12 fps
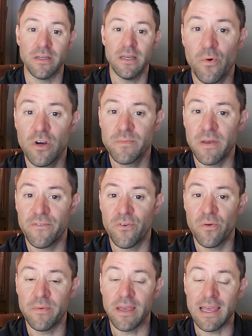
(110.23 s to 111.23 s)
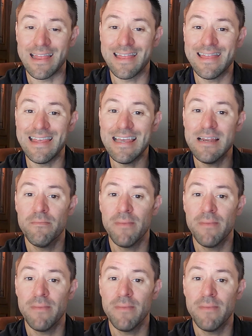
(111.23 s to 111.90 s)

It works by forming a thin